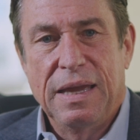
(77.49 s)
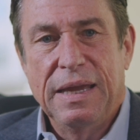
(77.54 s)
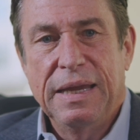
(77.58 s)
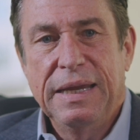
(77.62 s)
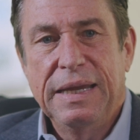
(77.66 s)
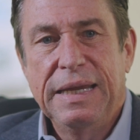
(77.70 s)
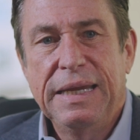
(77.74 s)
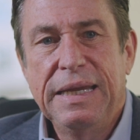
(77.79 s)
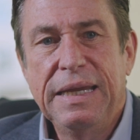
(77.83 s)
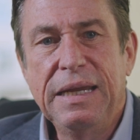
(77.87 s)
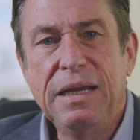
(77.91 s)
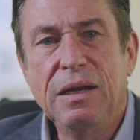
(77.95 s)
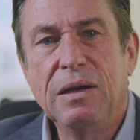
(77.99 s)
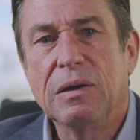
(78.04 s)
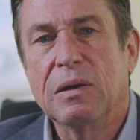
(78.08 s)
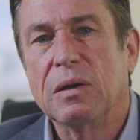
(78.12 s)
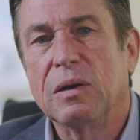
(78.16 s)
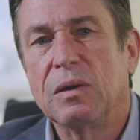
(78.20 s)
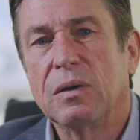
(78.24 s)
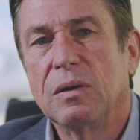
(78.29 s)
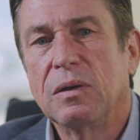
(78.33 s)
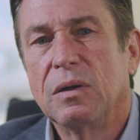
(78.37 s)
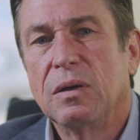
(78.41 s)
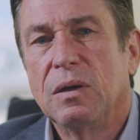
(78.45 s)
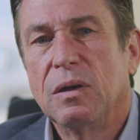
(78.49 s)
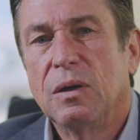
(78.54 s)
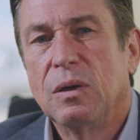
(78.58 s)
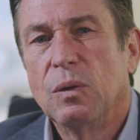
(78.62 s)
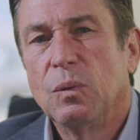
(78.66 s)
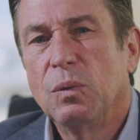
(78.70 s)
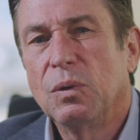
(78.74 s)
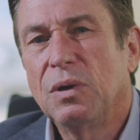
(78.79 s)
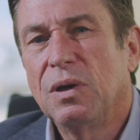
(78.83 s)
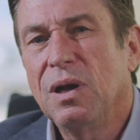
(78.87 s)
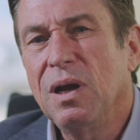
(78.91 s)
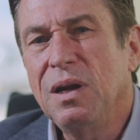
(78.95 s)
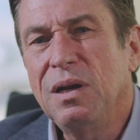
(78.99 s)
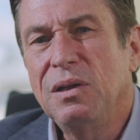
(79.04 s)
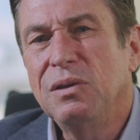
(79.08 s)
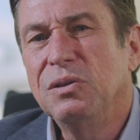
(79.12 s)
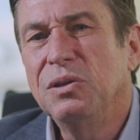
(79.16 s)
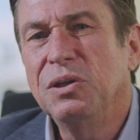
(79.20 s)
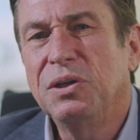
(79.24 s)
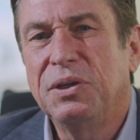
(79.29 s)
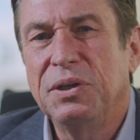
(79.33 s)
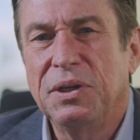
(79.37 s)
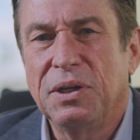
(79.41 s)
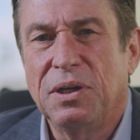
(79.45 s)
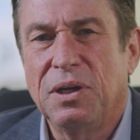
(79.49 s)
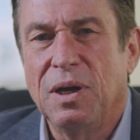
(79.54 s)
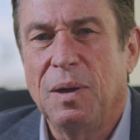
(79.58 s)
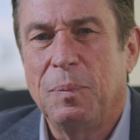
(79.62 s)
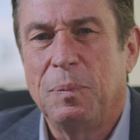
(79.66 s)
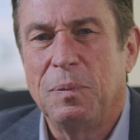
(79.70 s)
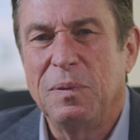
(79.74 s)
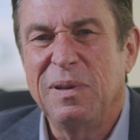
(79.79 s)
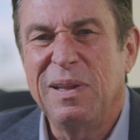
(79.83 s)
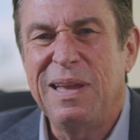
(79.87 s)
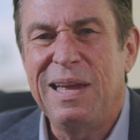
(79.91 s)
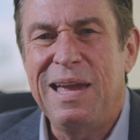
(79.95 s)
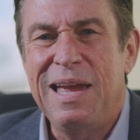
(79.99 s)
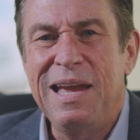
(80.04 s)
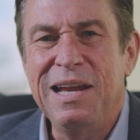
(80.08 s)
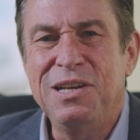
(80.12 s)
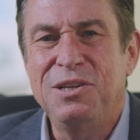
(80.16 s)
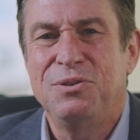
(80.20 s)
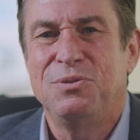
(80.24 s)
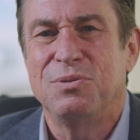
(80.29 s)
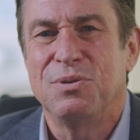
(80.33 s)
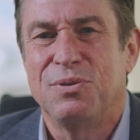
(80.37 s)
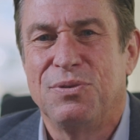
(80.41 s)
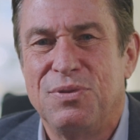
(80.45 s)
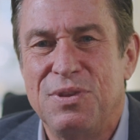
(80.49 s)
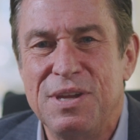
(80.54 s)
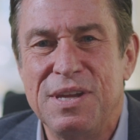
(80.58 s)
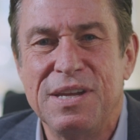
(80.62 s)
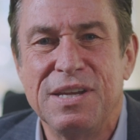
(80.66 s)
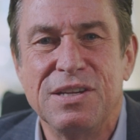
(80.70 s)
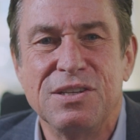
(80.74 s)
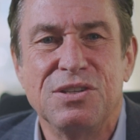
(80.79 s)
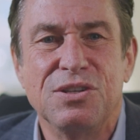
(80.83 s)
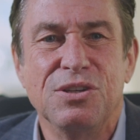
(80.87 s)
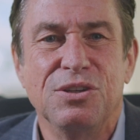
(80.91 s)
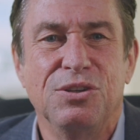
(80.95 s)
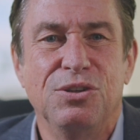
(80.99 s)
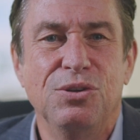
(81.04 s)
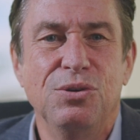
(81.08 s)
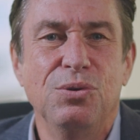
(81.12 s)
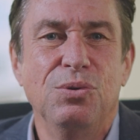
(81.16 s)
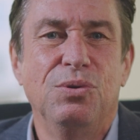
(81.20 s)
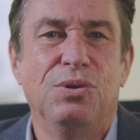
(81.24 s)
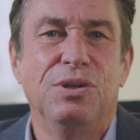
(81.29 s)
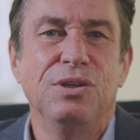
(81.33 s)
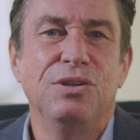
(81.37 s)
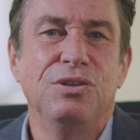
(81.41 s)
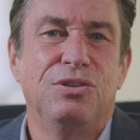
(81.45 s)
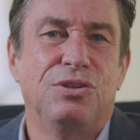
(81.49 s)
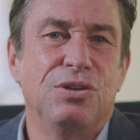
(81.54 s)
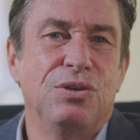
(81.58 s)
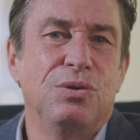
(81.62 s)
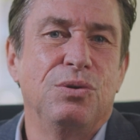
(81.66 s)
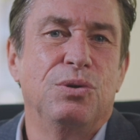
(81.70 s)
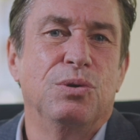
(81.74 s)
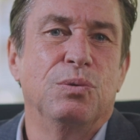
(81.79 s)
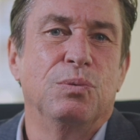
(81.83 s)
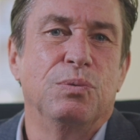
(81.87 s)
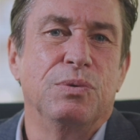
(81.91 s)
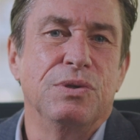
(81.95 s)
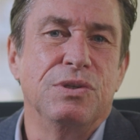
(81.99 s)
Here, we're gonna look at a couple extra things you can do to